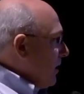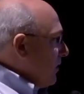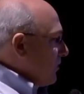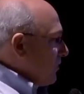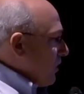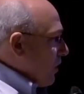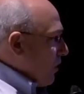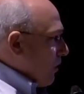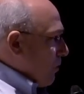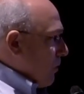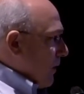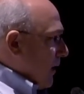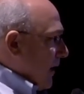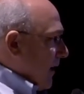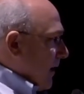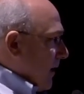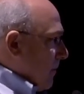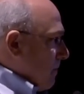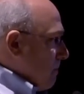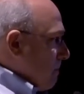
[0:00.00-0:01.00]
So
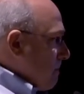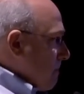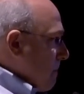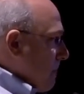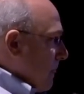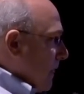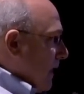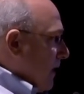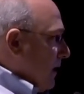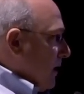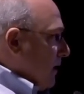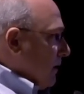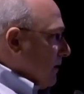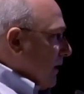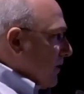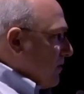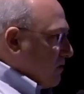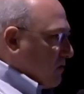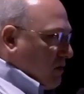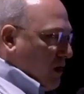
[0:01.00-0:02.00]
um,
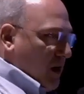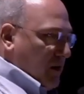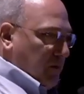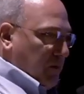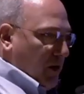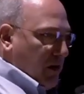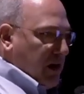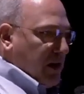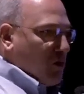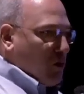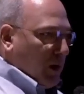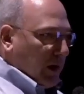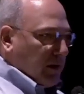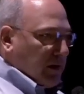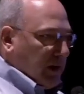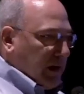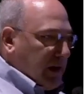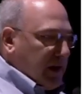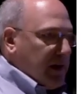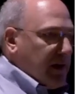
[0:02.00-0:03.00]
let's start very
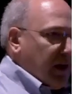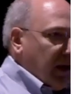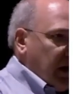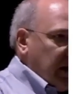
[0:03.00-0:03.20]
quickly.